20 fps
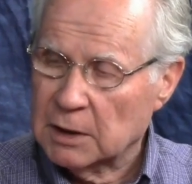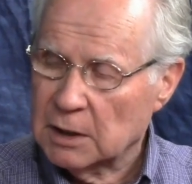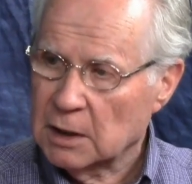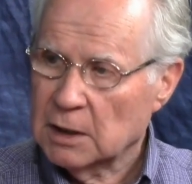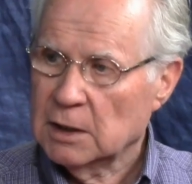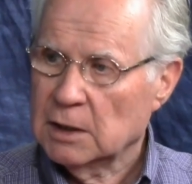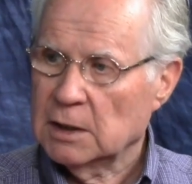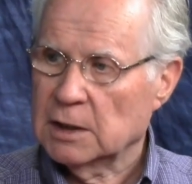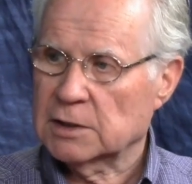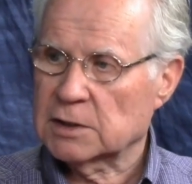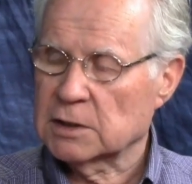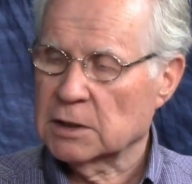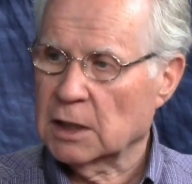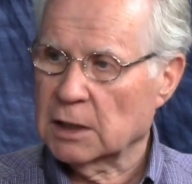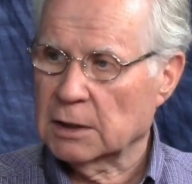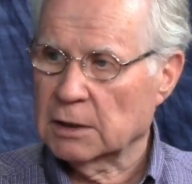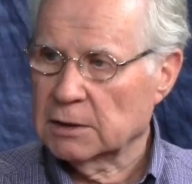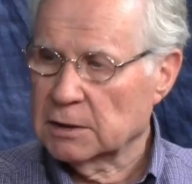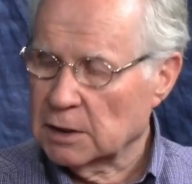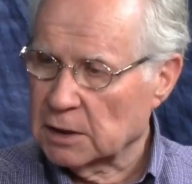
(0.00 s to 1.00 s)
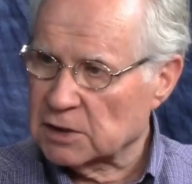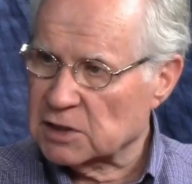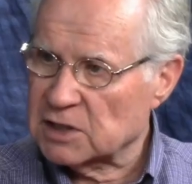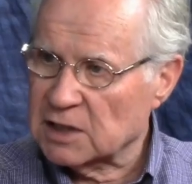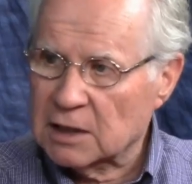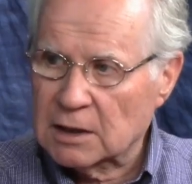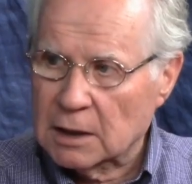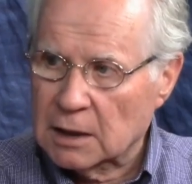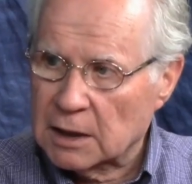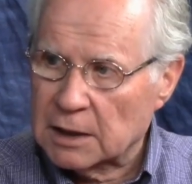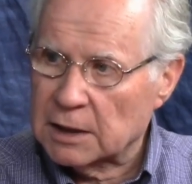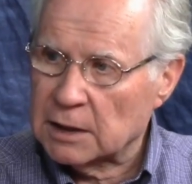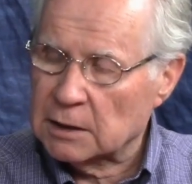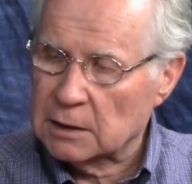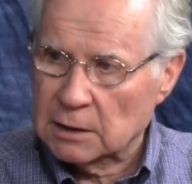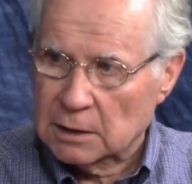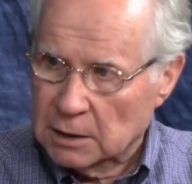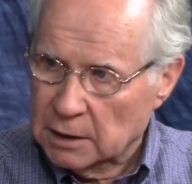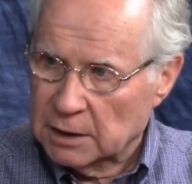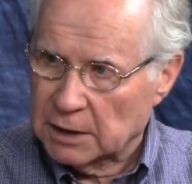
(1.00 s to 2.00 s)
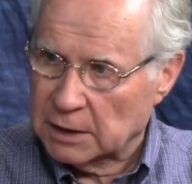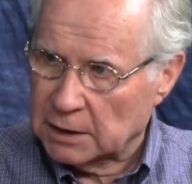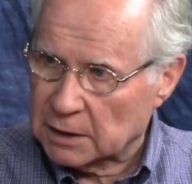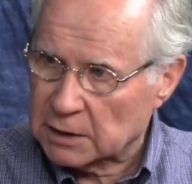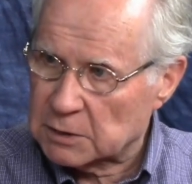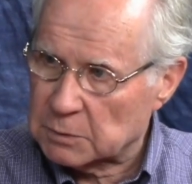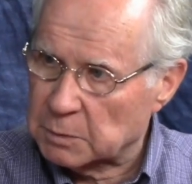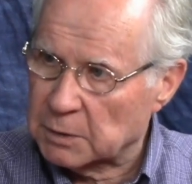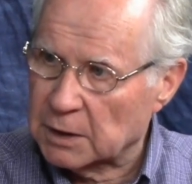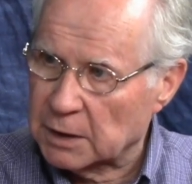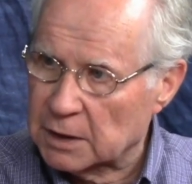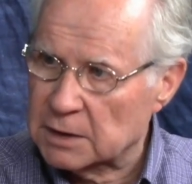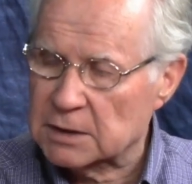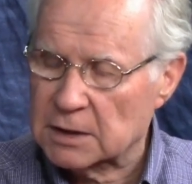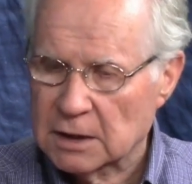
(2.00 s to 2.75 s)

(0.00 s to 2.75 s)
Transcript: Yeah, yeah. It's not a, scintillating learning experience.